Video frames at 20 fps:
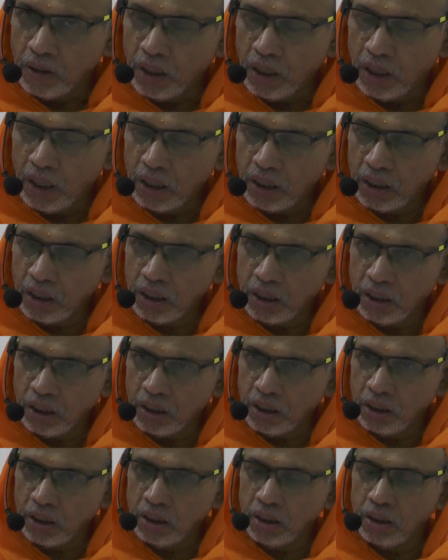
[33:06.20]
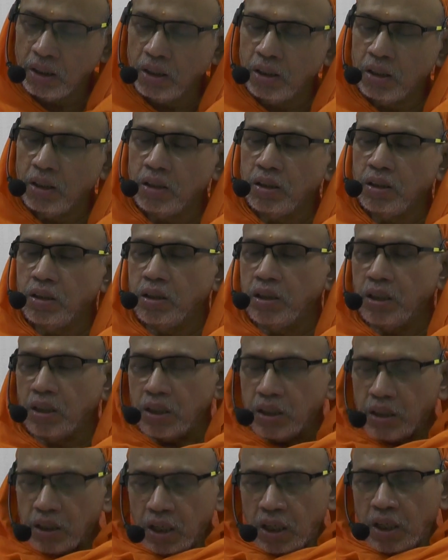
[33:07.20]
And the
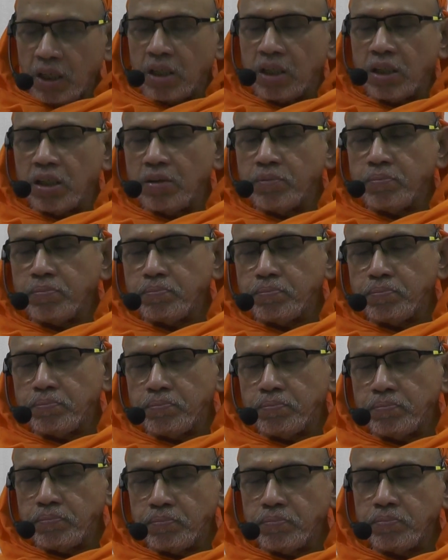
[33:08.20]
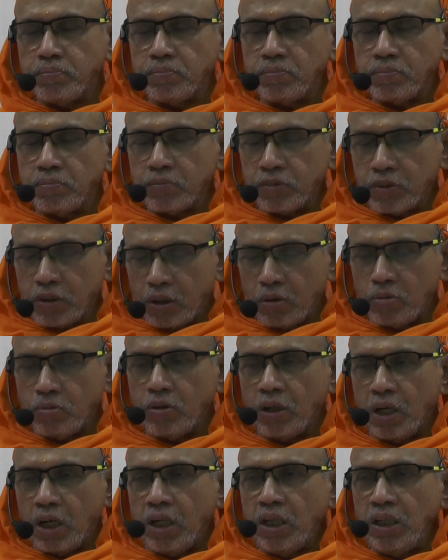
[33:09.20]
entire
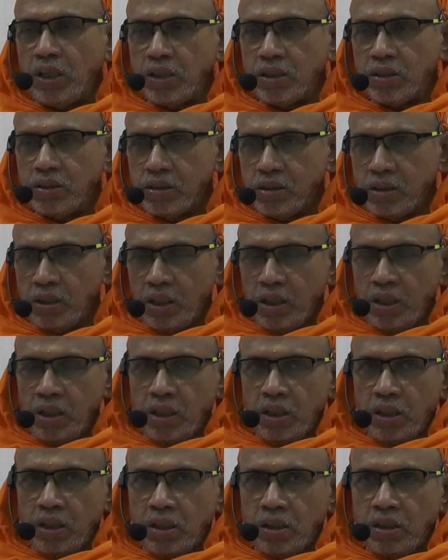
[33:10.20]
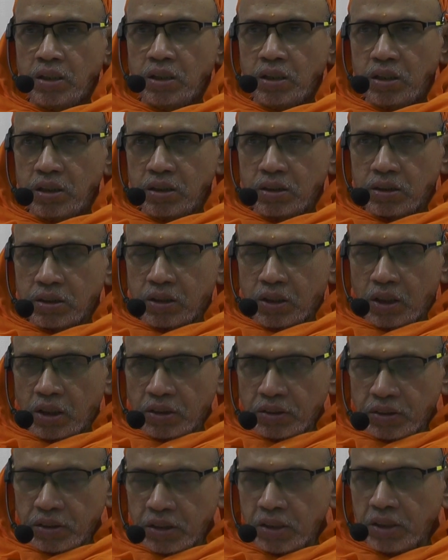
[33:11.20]
Karuna is
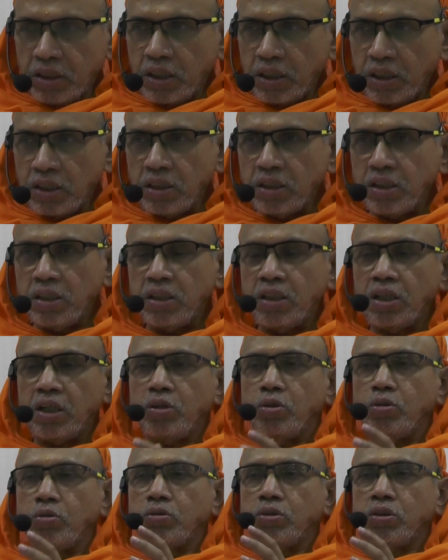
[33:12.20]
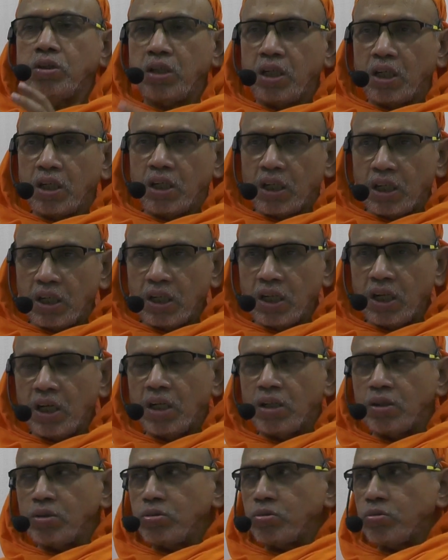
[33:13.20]
concentrated in Ayodhya
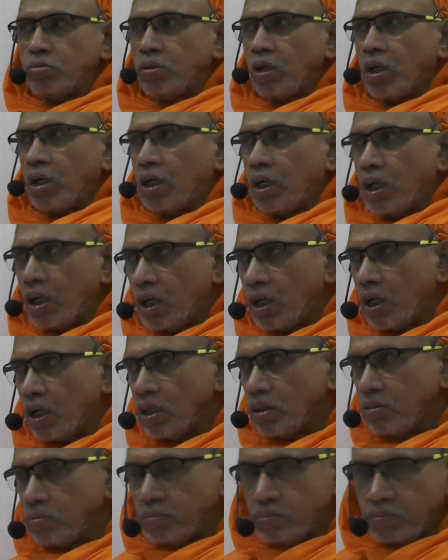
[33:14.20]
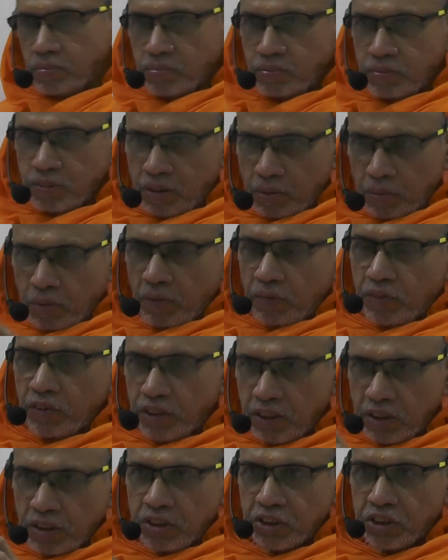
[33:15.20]
Kanda and Sundara Kanda. Some of
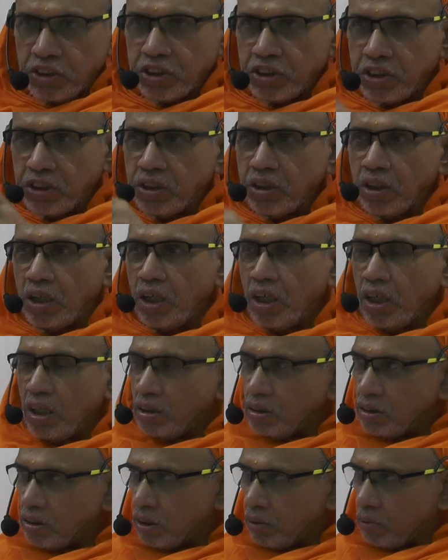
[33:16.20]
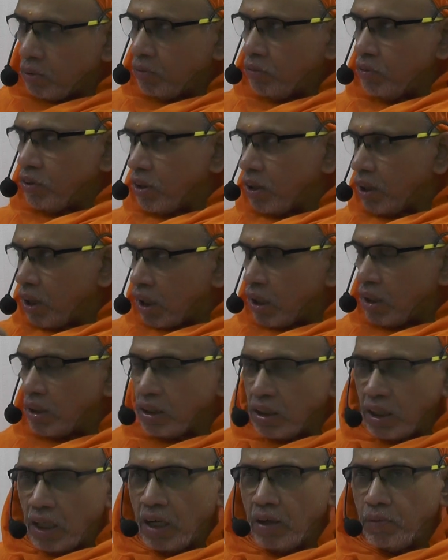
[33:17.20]
it in Kishkindha, some of it in
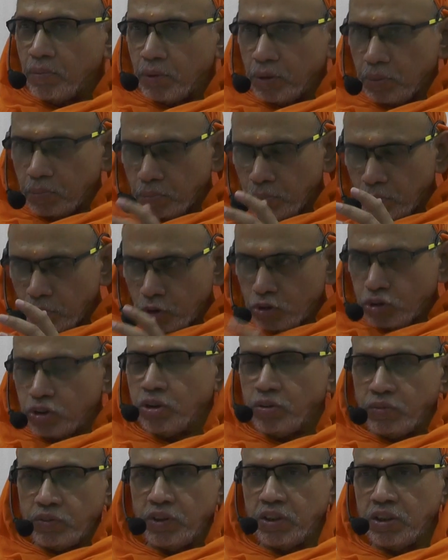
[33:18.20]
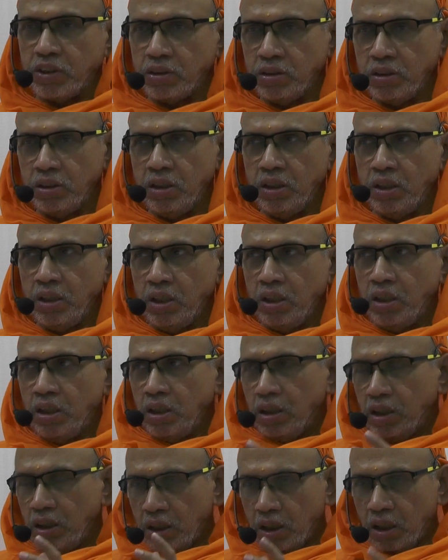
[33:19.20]
Aranya, but most of it
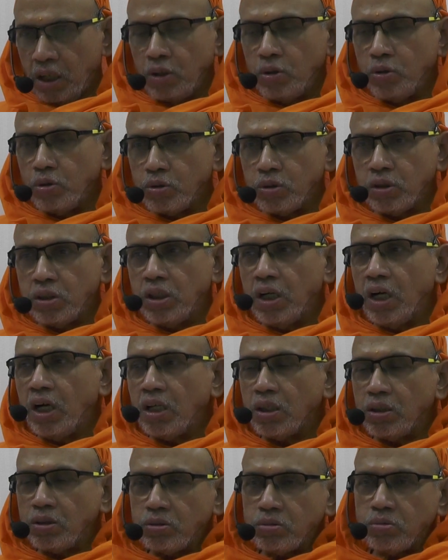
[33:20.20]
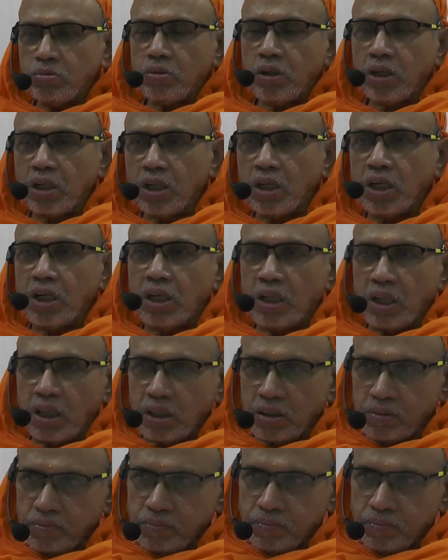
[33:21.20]
in Ayodhya and Sundara Kanda.